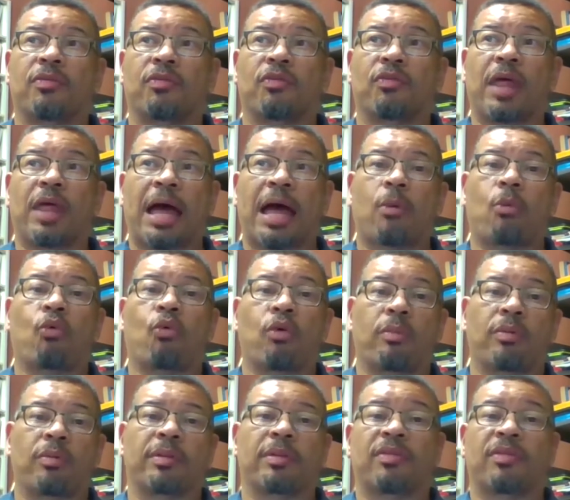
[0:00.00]

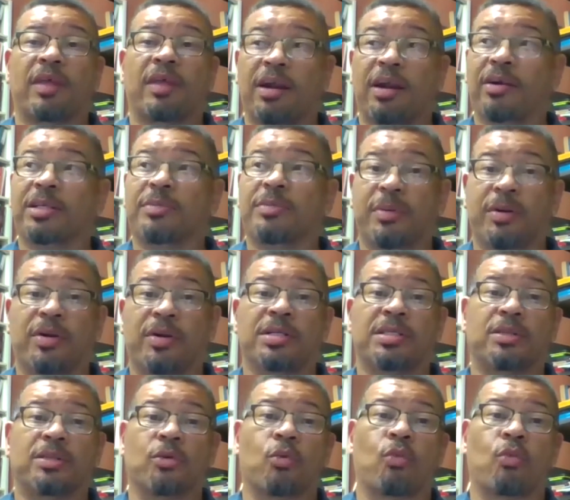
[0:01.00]
their experience
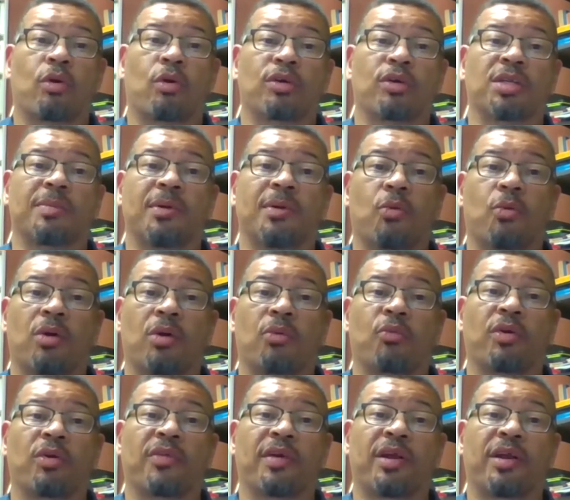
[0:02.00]
in the world to be one
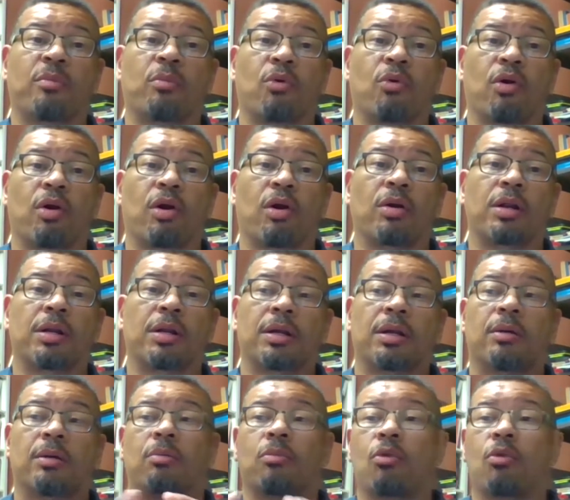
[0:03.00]
where they're more
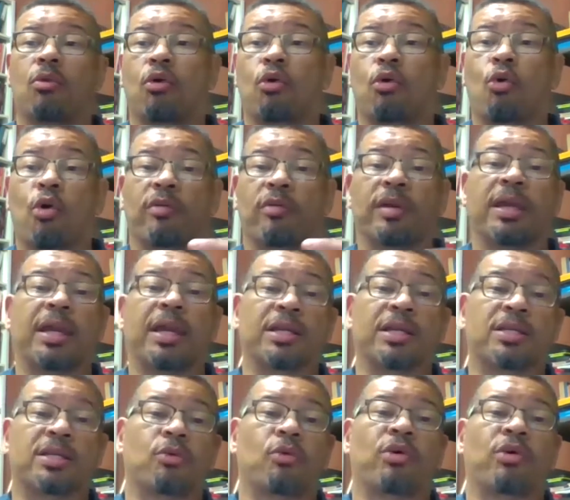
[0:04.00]
oriented
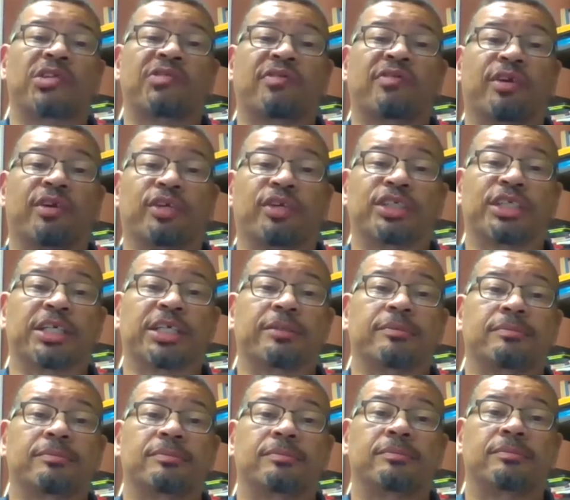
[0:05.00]
towards flourishing?
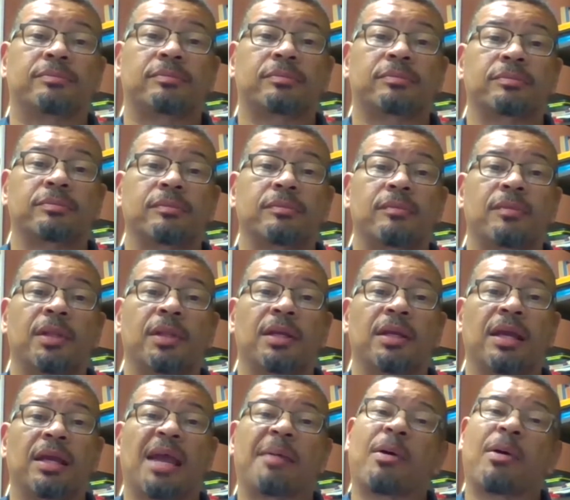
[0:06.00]

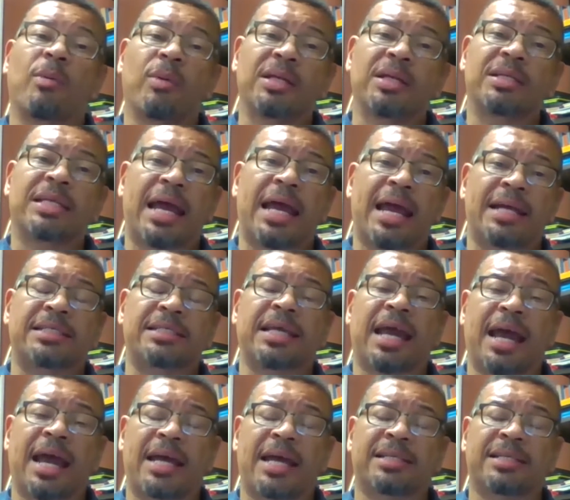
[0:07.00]
Am I willing to actually
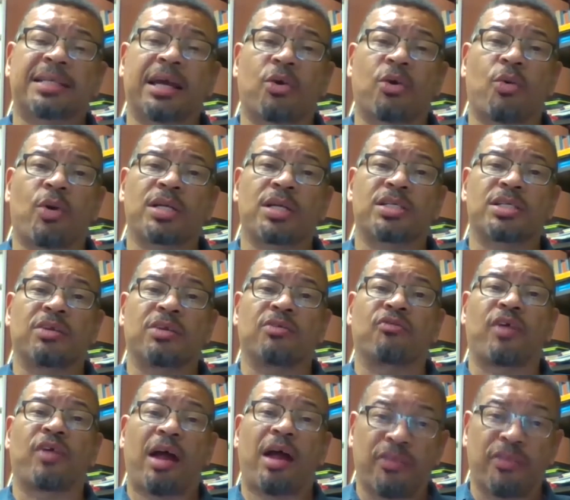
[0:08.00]
ask that question
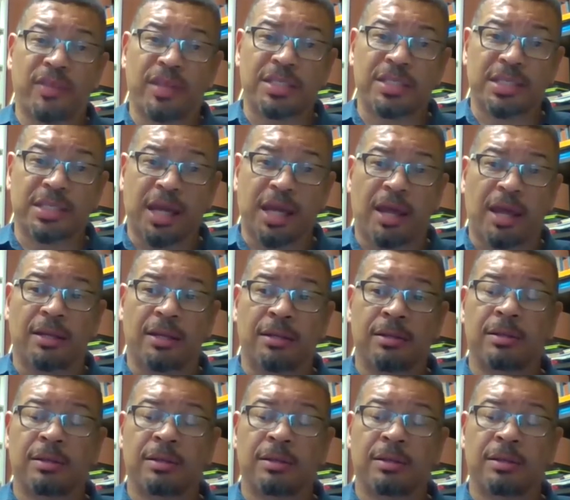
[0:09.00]
rather than say,